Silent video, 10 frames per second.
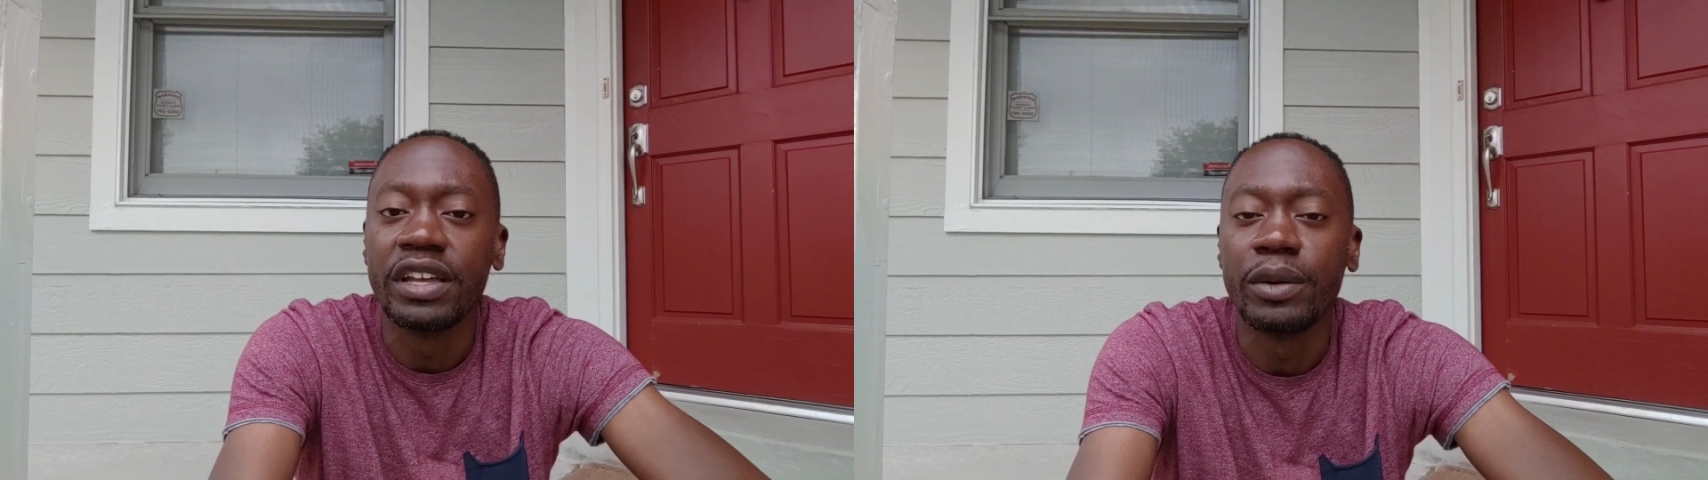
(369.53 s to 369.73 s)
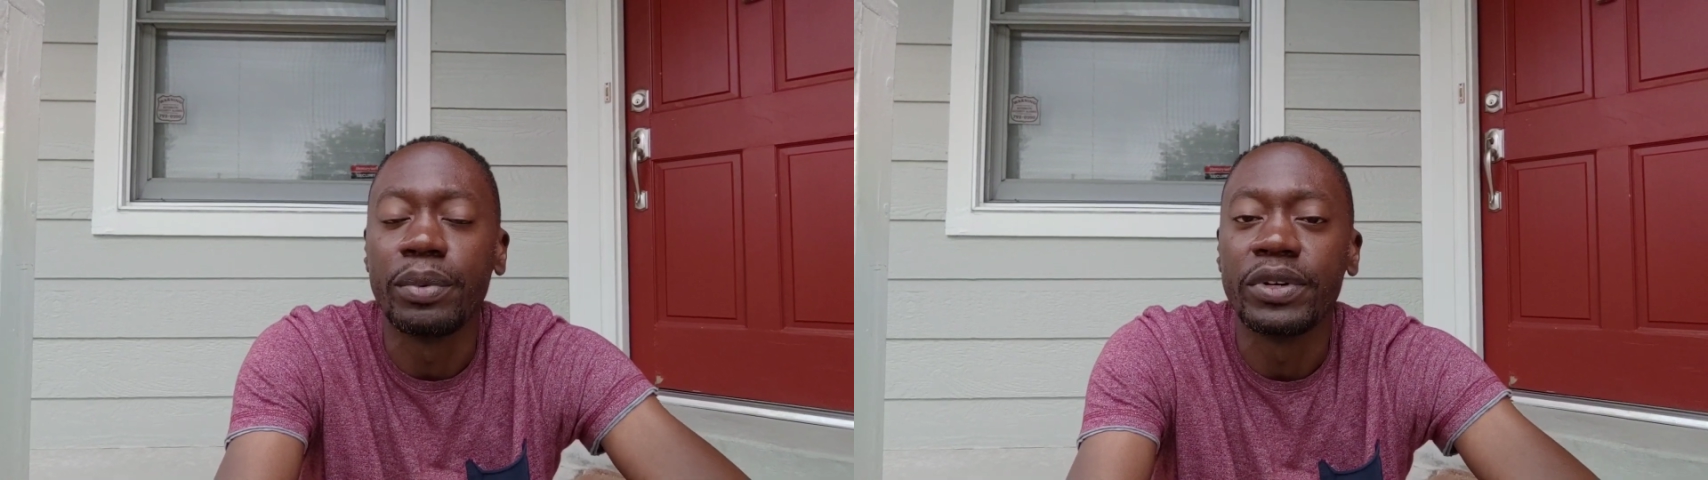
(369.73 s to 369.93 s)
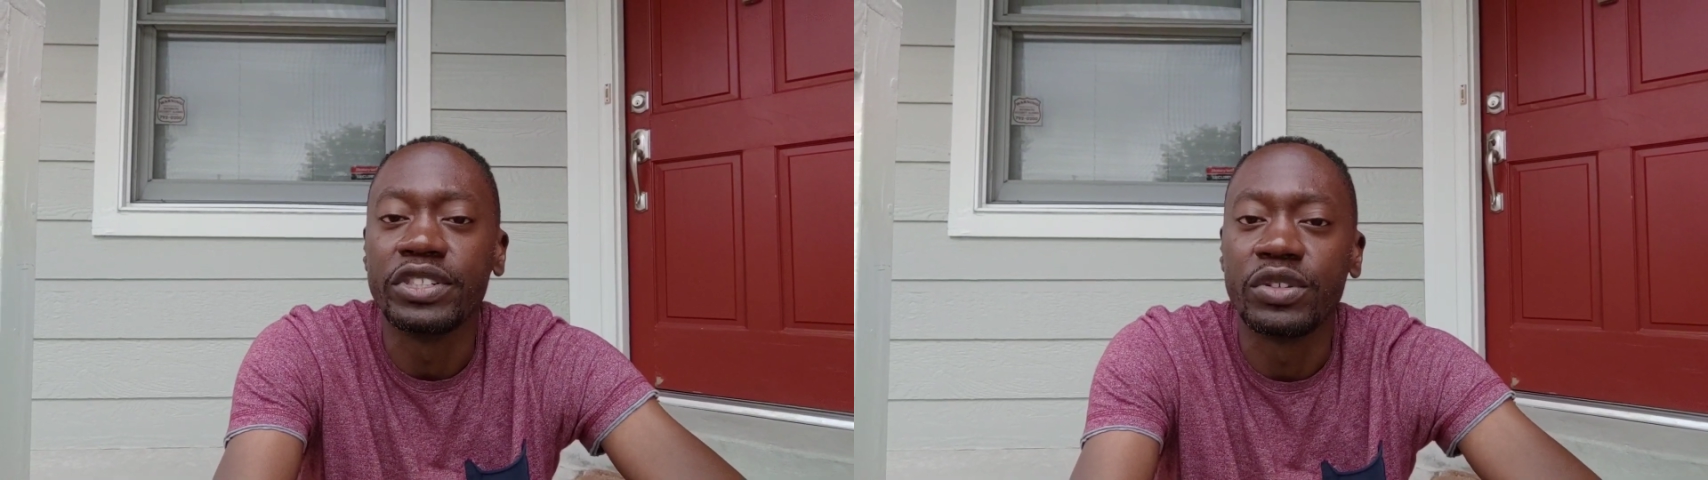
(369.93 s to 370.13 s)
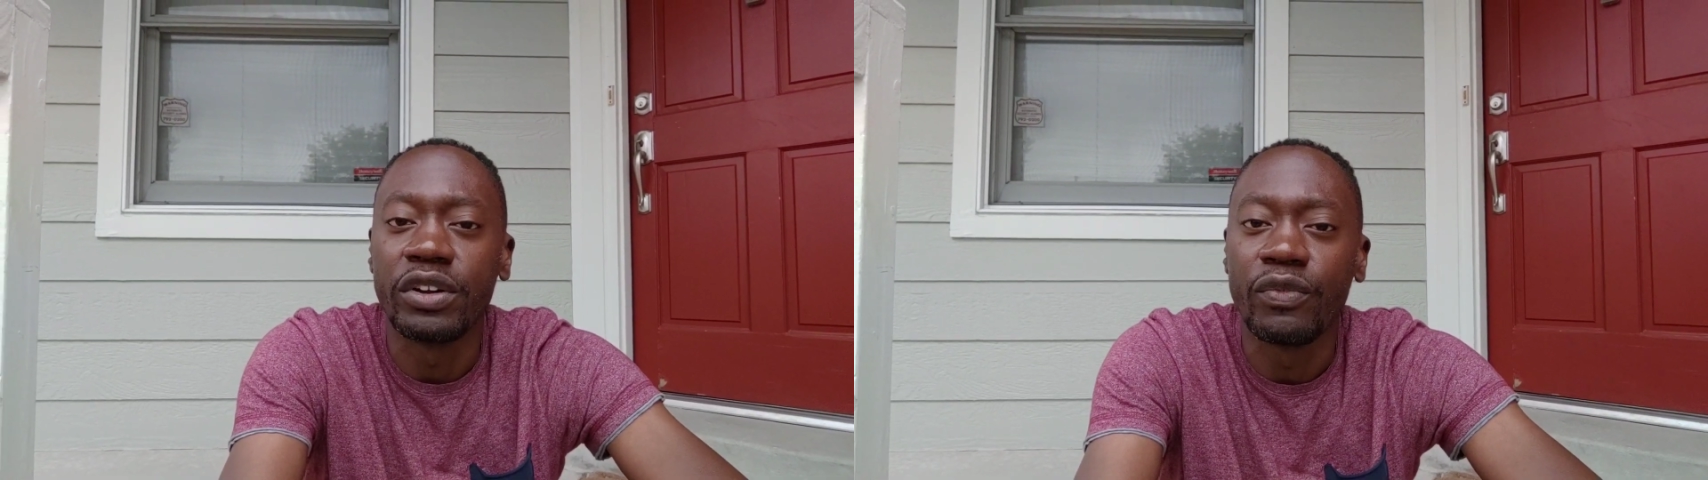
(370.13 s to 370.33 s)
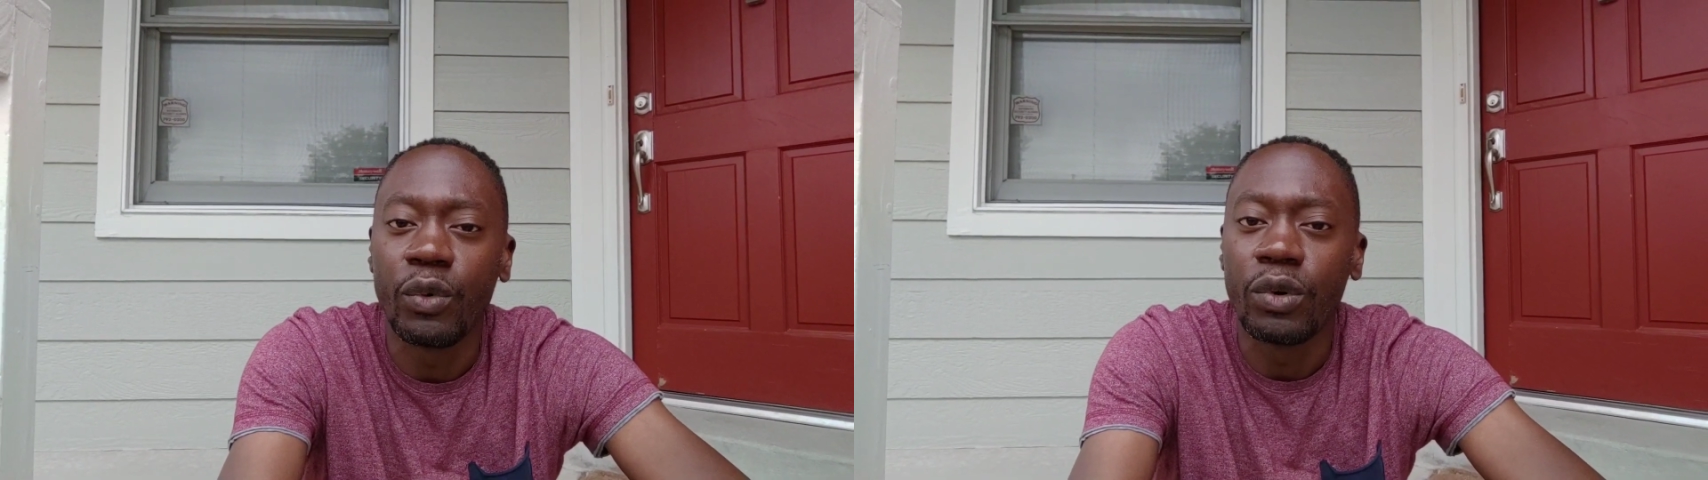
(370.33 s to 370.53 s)
and a pretty
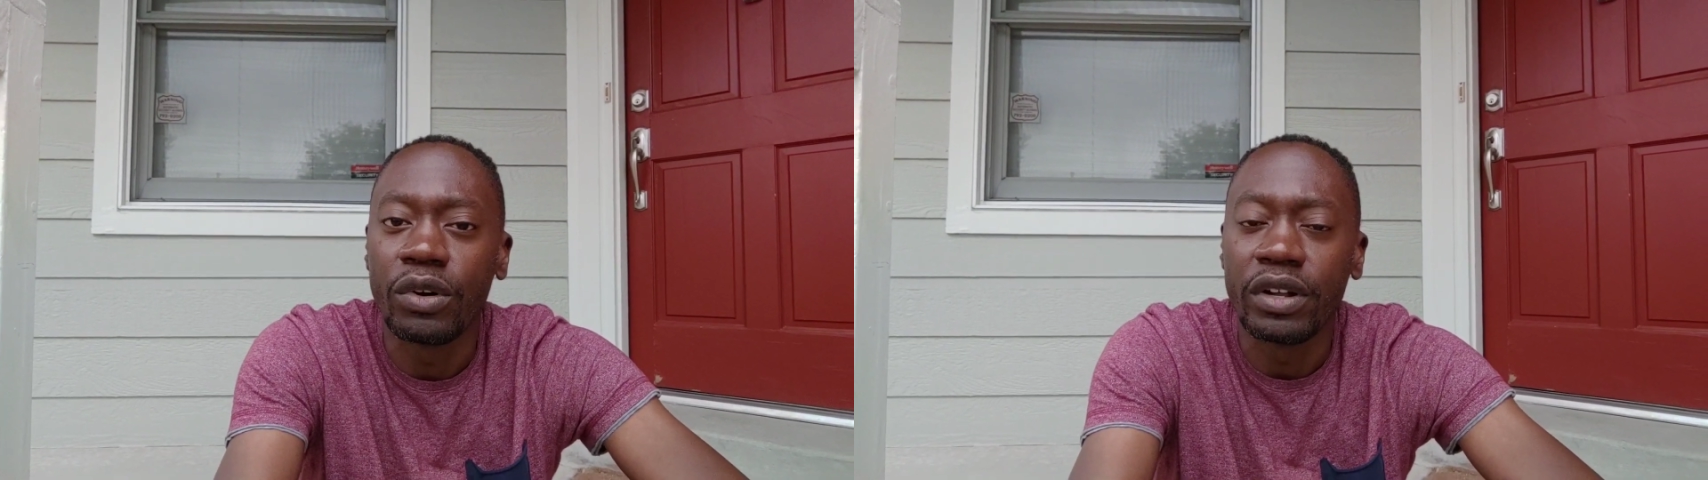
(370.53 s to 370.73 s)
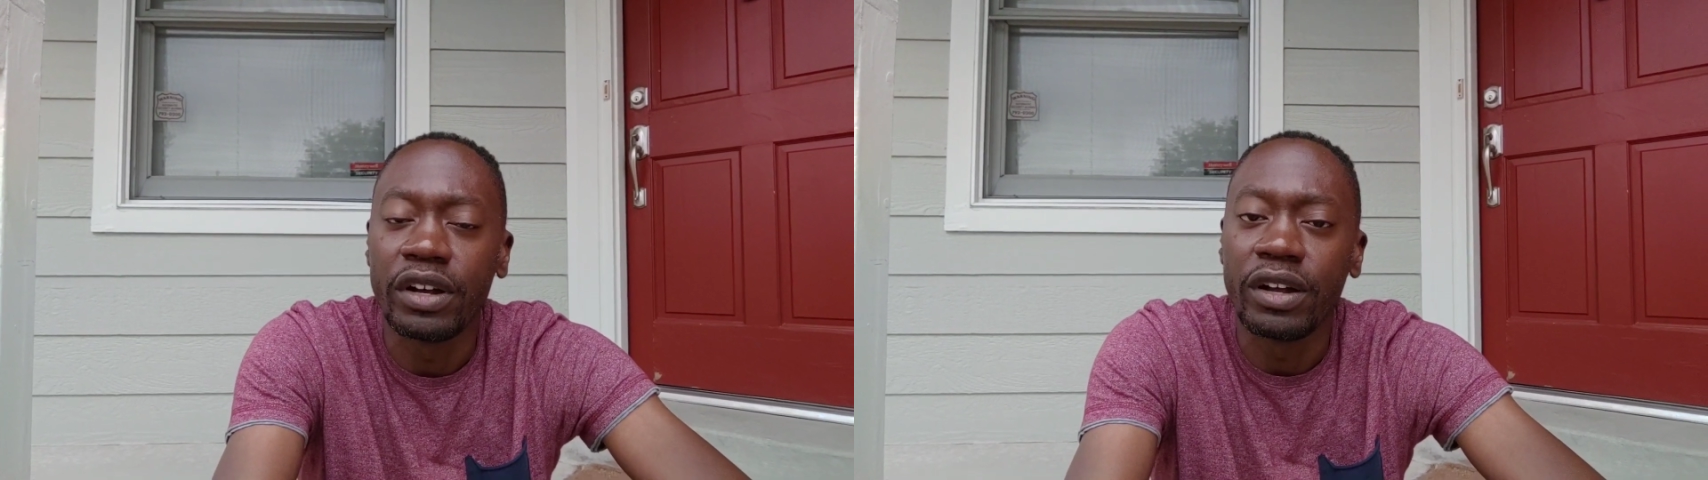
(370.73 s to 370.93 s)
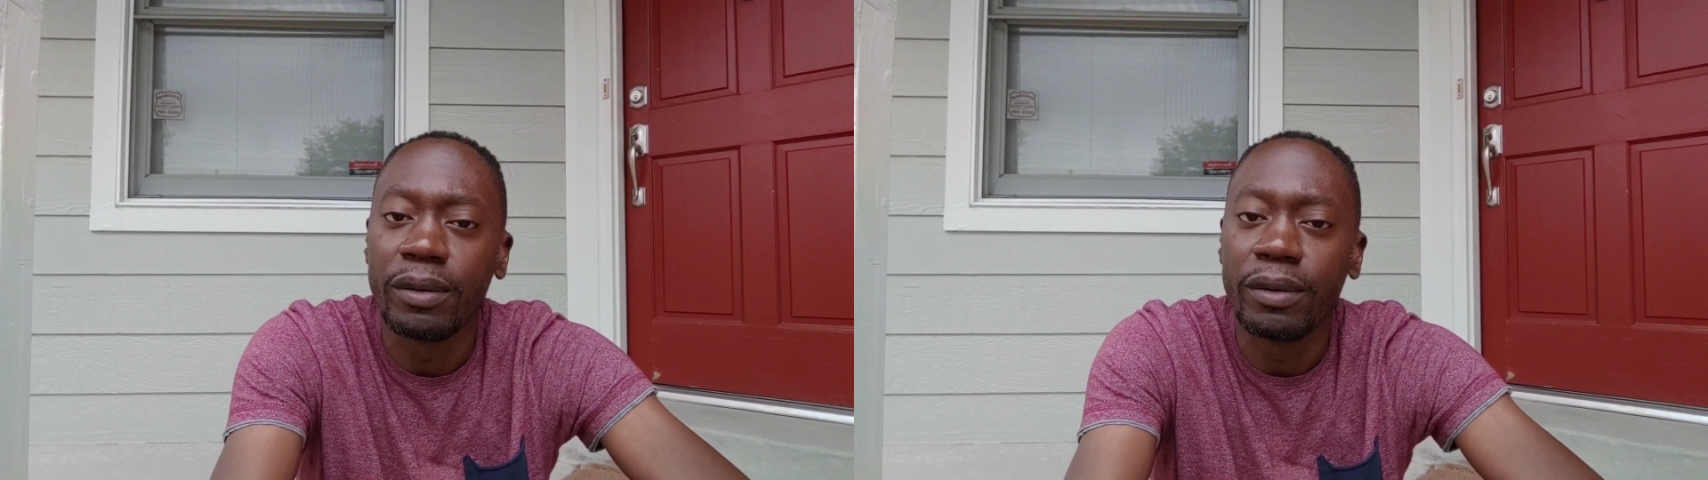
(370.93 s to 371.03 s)
straightforward